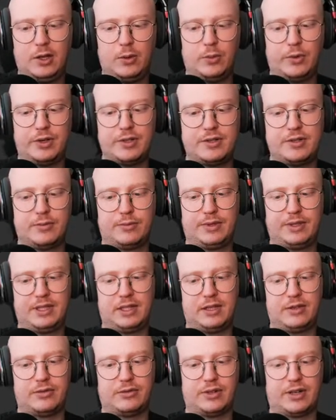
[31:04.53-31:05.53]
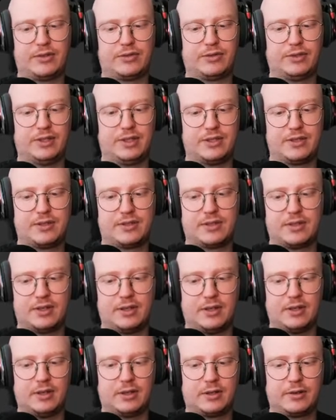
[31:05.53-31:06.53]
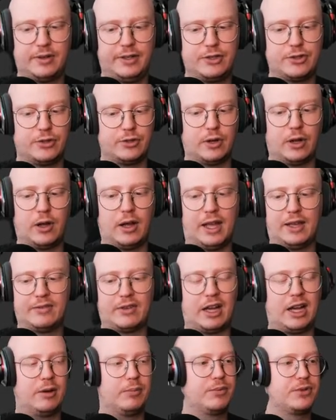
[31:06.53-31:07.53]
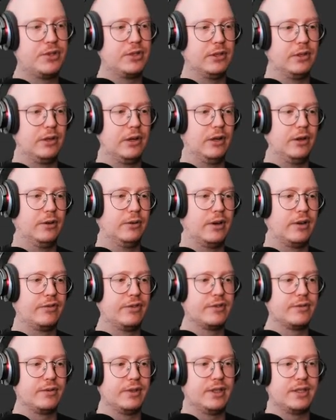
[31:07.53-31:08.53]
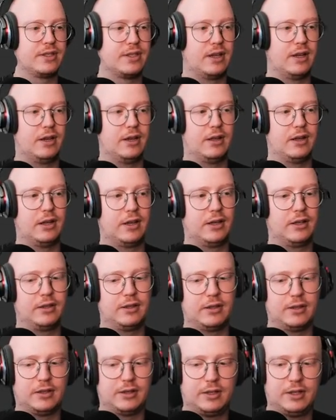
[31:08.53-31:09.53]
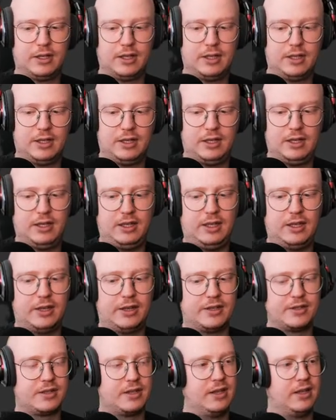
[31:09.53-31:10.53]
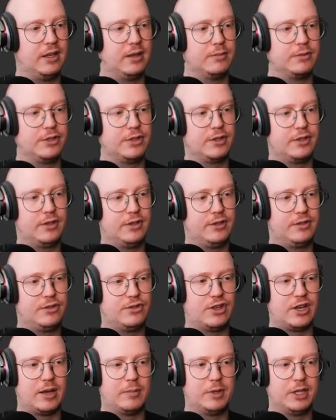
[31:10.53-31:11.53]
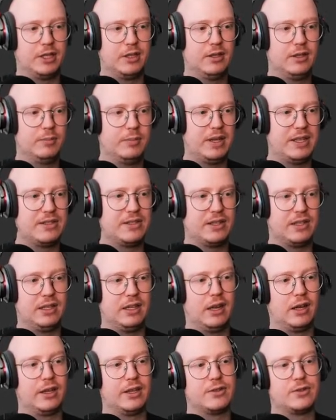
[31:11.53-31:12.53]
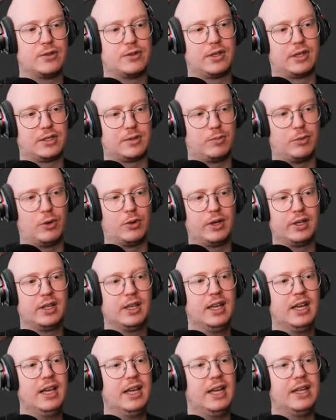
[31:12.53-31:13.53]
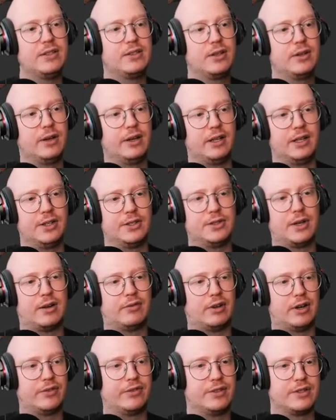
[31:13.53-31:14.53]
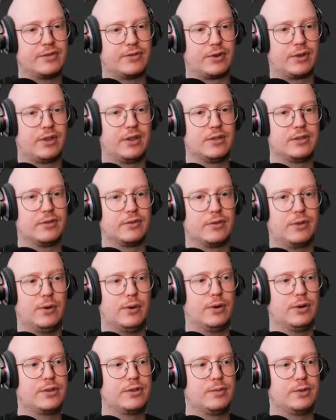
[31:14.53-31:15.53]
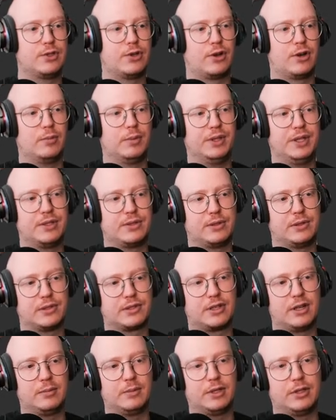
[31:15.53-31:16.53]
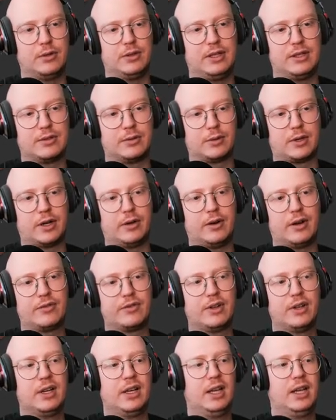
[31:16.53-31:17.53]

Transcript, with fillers: What is the real life ref for this uh, creature? I have absolutely no reference for this. Uh, like uh, Ian is saying, I'm just jamming. Basically, like he's just exploring. It's a good idea to have reference for things, of course. We talk about this all the time that you need some kind of ref.